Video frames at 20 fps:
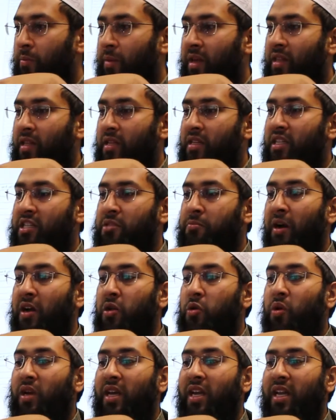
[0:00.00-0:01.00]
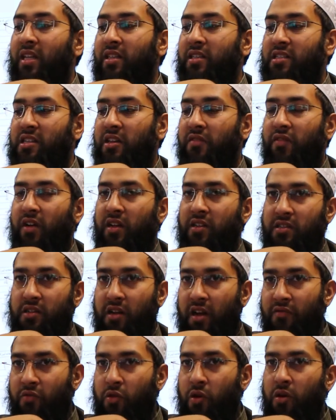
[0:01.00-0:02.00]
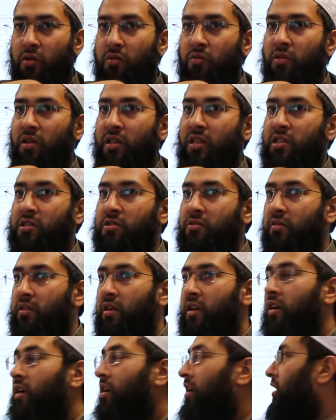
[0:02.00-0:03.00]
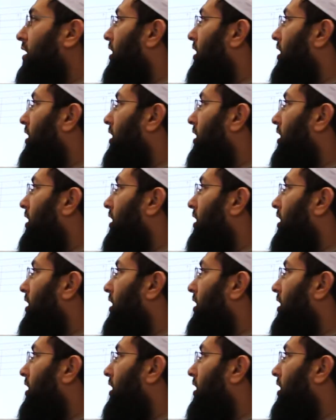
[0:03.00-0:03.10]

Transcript: method is by looking at the sifat. So I've got all these three